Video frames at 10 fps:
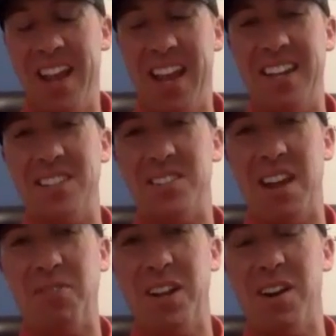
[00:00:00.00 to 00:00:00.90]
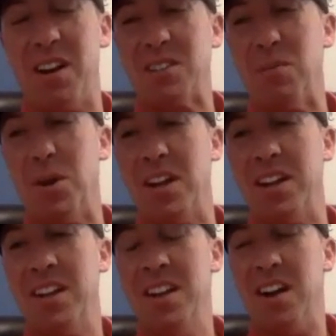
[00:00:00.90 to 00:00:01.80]
And it's definitely awesome
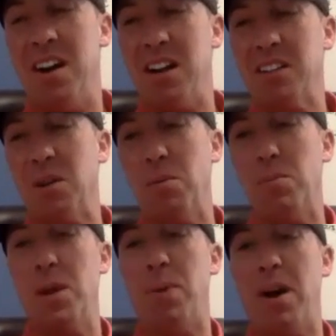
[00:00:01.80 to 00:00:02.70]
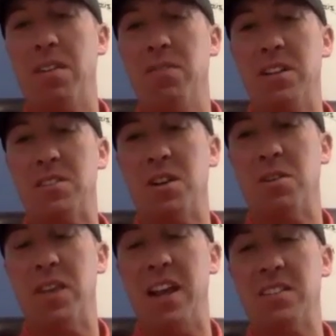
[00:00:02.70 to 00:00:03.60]
to be a part of this.
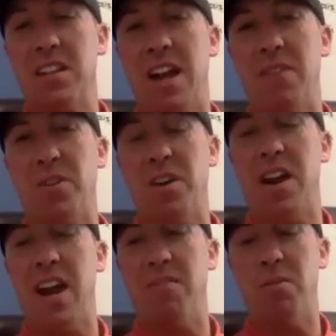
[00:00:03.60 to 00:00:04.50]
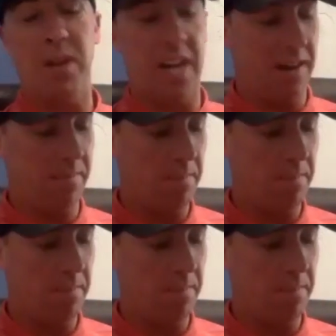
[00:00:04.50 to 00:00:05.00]
So thanks a lot for having me on.